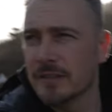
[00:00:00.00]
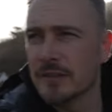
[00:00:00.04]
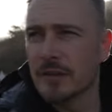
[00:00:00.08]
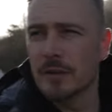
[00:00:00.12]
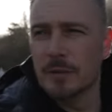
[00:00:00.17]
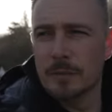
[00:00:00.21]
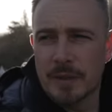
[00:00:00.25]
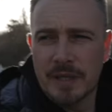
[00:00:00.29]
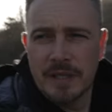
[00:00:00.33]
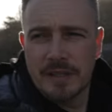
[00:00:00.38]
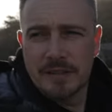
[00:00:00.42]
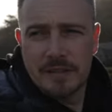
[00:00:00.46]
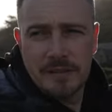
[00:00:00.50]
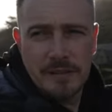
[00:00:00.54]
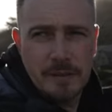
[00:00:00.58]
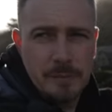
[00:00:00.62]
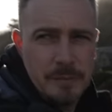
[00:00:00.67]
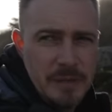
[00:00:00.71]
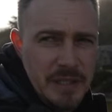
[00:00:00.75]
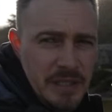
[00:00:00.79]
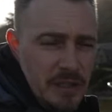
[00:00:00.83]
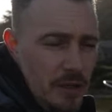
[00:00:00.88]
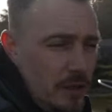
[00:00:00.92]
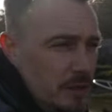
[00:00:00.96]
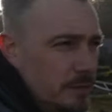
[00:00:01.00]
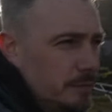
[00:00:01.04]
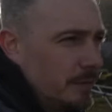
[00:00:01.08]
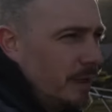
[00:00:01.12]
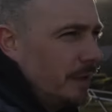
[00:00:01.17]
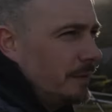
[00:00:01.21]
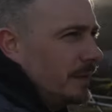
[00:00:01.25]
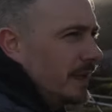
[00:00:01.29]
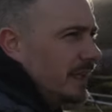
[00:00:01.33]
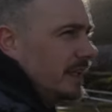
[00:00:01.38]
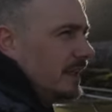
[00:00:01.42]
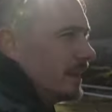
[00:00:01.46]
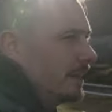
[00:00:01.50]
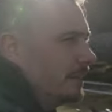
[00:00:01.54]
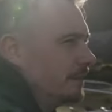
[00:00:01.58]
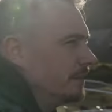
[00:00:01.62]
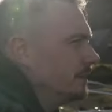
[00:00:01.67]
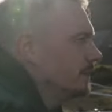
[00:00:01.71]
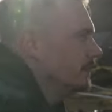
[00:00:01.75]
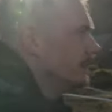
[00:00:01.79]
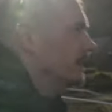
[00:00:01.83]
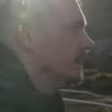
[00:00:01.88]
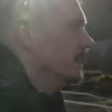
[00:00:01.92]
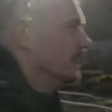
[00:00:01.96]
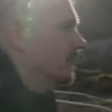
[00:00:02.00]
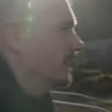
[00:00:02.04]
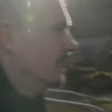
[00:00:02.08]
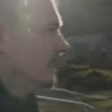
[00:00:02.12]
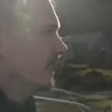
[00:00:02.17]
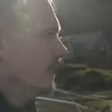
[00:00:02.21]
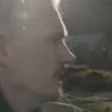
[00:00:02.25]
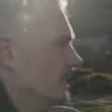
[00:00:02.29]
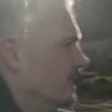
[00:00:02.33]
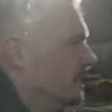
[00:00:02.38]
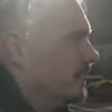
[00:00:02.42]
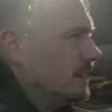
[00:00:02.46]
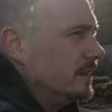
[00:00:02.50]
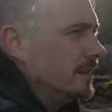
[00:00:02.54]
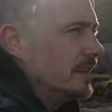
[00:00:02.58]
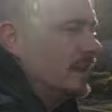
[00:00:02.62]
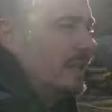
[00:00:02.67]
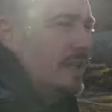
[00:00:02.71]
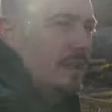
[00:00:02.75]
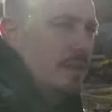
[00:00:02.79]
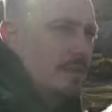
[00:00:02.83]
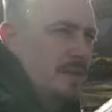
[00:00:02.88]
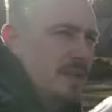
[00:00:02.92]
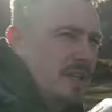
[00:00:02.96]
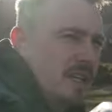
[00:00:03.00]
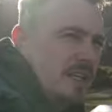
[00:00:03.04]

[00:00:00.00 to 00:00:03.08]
two bins. They've been on where we live. And I'd be